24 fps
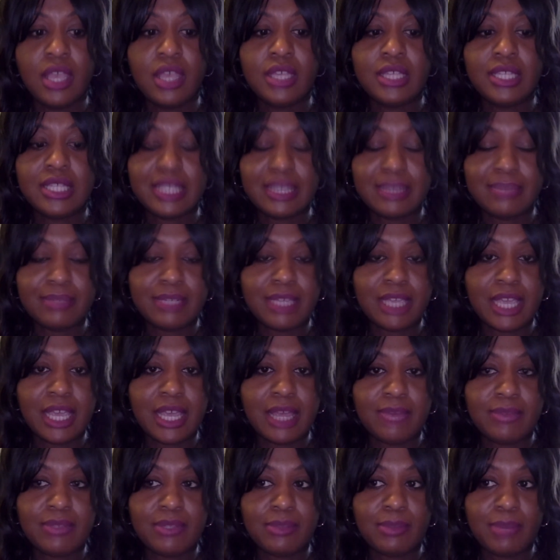
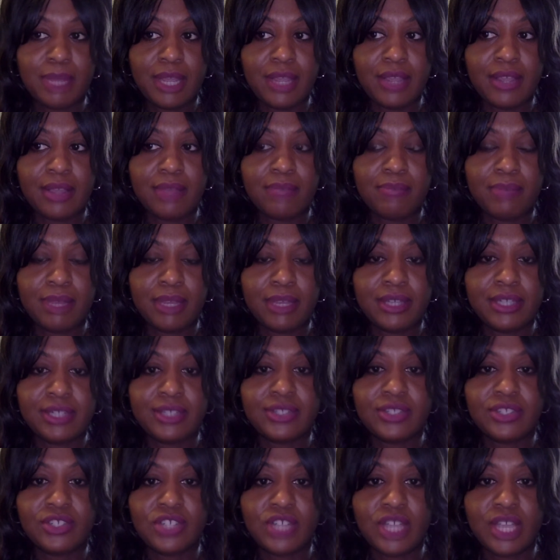Sometimes the parent buries
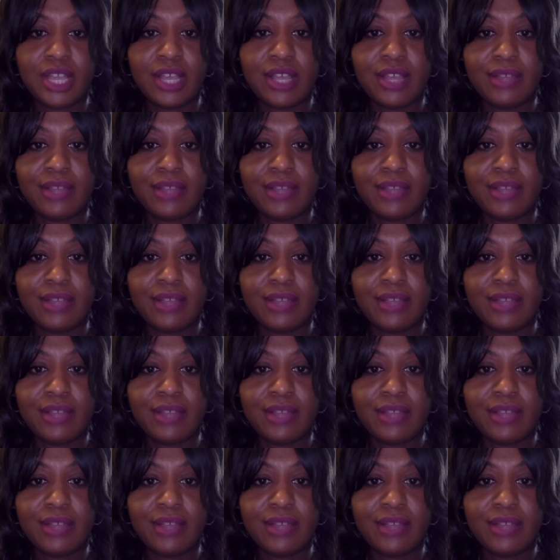the child.